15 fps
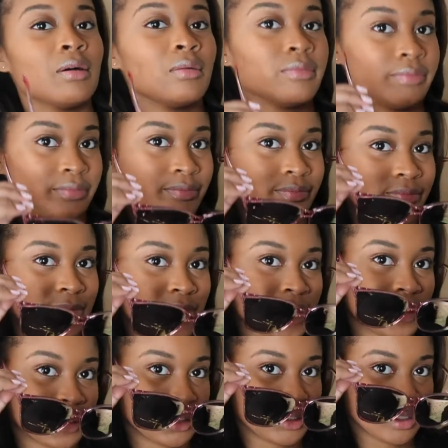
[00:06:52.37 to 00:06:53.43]
on.
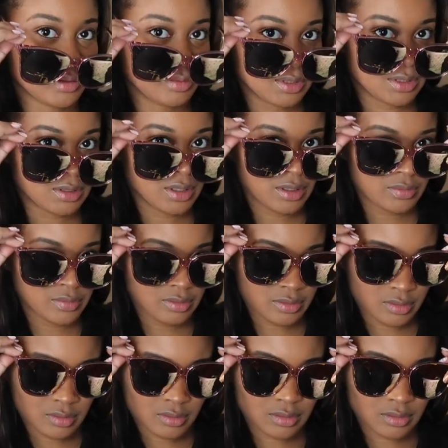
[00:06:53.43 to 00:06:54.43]
Let's see what's giving.